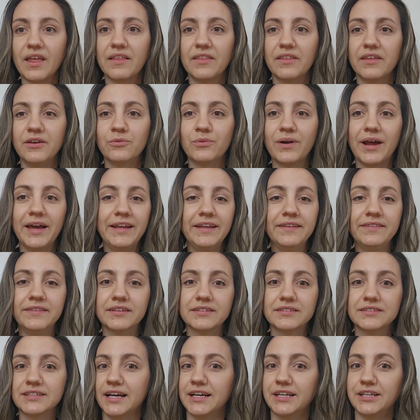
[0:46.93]
right in the
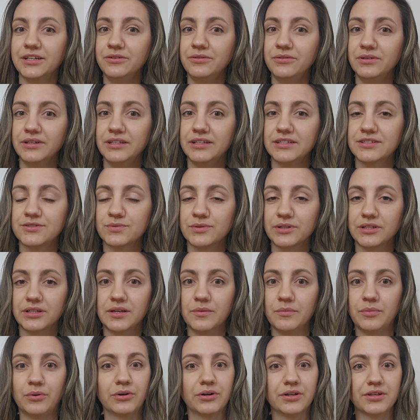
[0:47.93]
title, and it's really
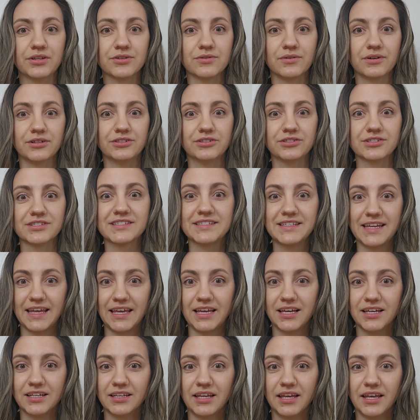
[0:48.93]
important to
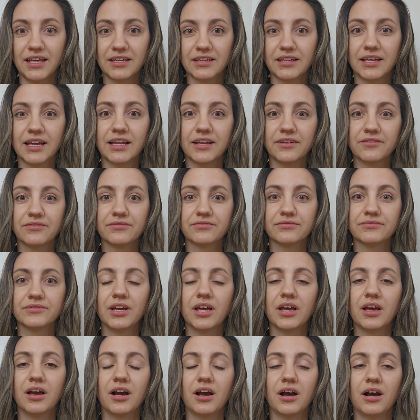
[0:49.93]
understand and kind
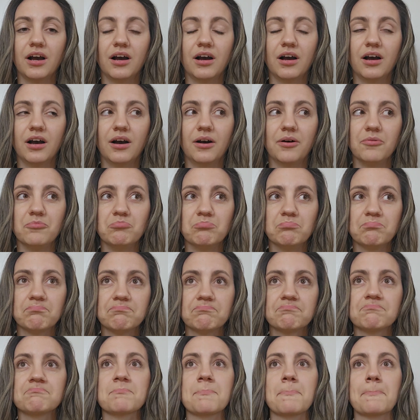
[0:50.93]
of
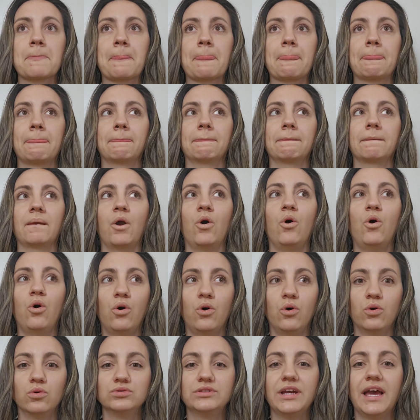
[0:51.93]

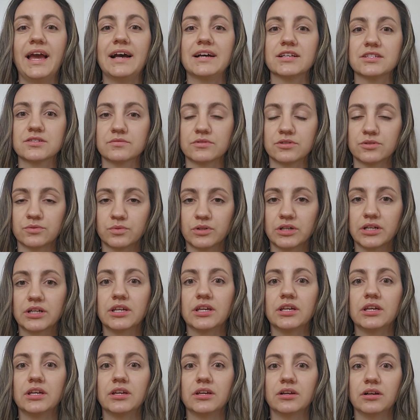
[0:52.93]
hold as we're
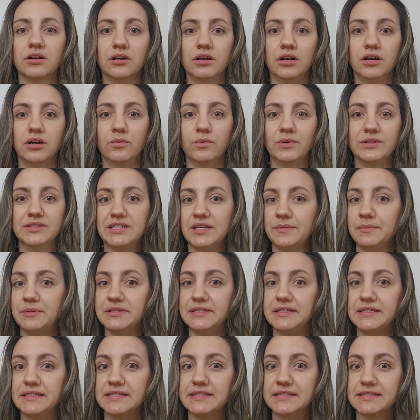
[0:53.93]
working with
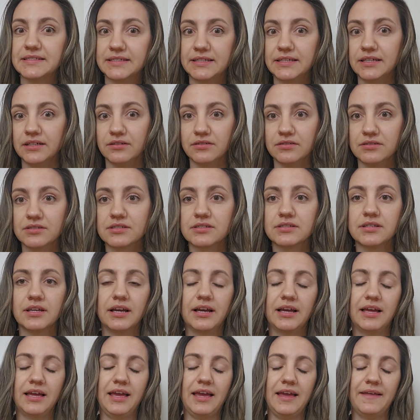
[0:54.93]
DBT skills,
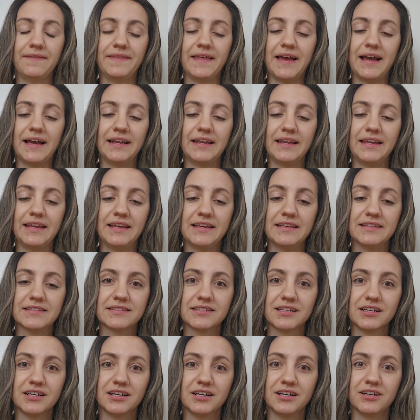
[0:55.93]
and that
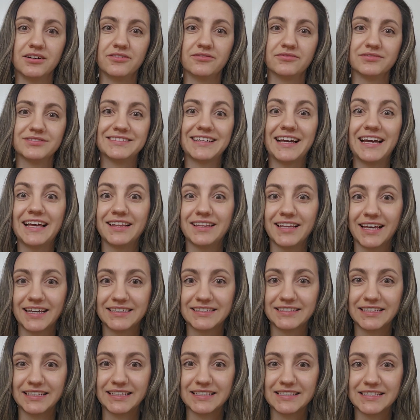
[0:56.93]
is of
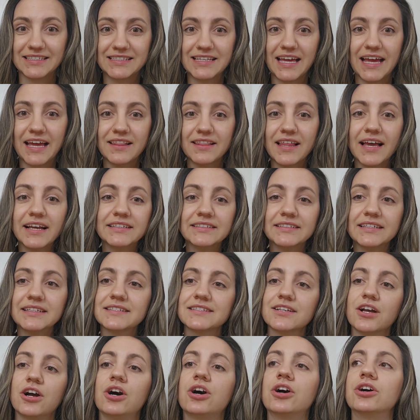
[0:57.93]
dialectics.
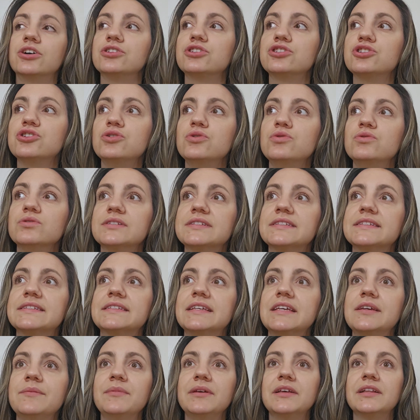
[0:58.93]
Dialectics are two
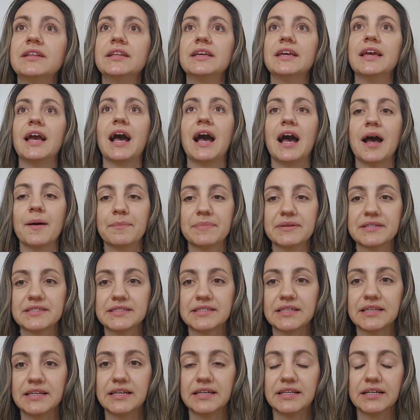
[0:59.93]
seemingly
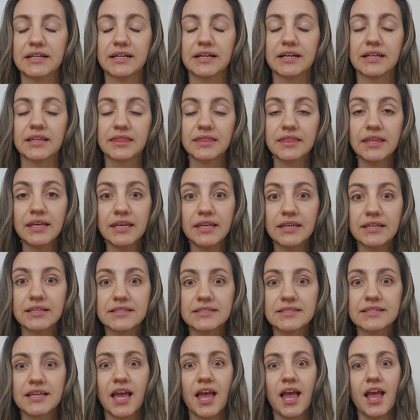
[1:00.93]
opposite
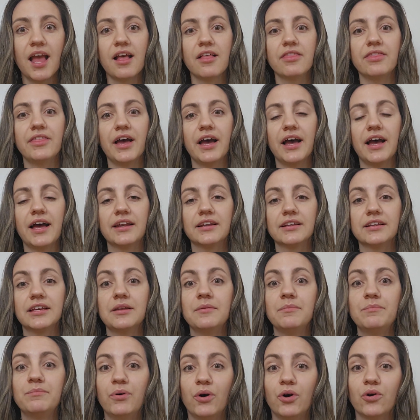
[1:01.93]
things that
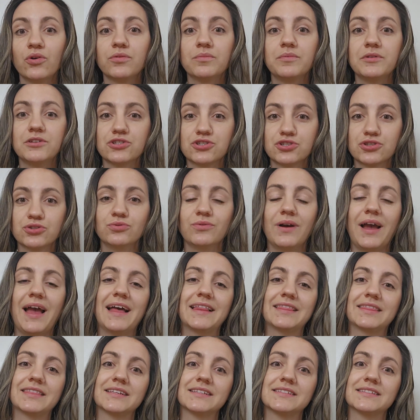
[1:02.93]
can both be true
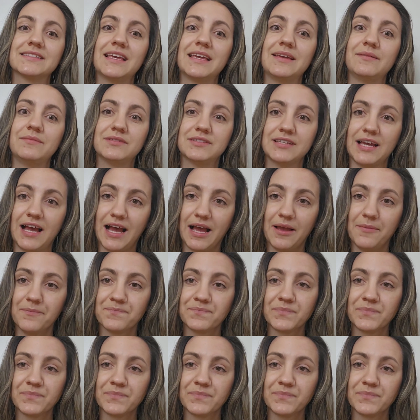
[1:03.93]
at the same time.